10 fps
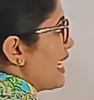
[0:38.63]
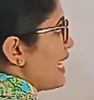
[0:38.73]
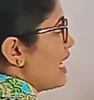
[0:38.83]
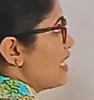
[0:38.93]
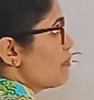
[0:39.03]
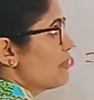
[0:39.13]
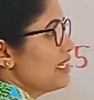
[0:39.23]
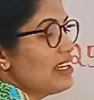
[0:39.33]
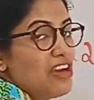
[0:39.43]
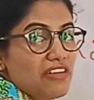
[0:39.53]
Again I
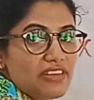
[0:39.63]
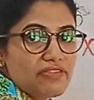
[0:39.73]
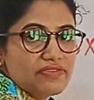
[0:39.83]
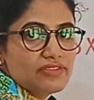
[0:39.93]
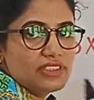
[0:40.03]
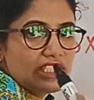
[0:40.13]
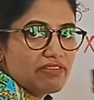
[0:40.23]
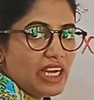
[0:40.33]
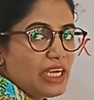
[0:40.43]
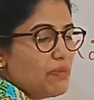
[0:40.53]
repeat,
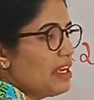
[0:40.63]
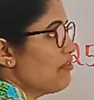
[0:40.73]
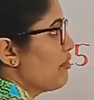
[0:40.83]
divide by